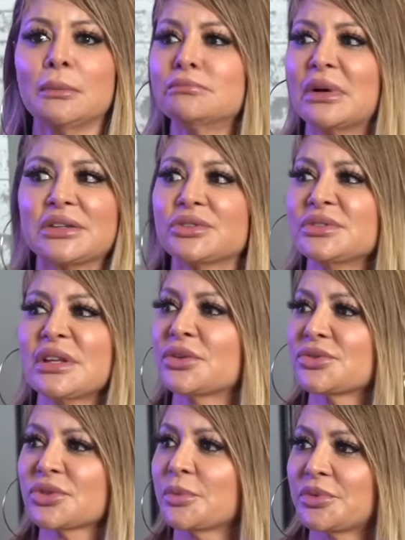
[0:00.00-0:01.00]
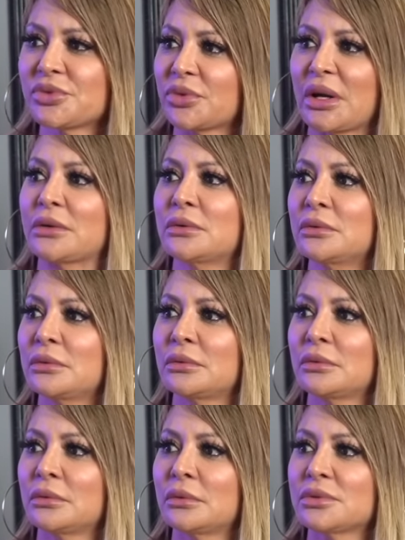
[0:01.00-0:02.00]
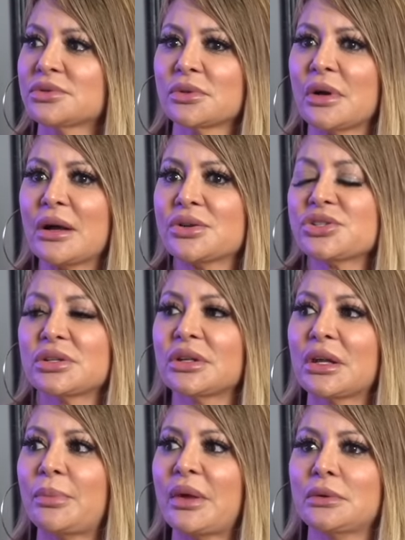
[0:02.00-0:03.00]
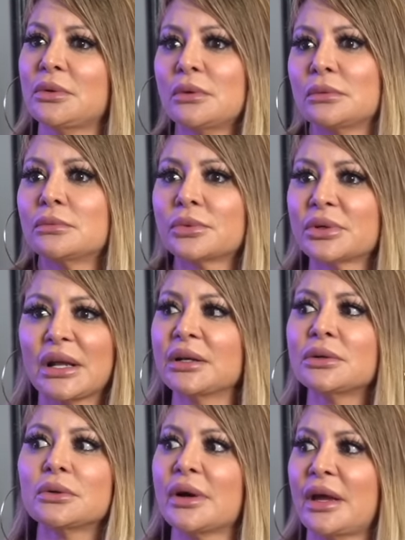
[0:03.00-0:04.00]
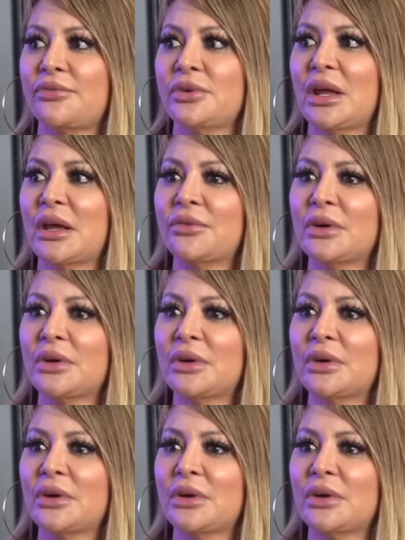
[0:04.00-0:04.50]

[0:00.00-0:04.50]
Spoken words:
Marisol's not Horoscopos Durango. So how is she going to get paid? No, we're not going to go half and half.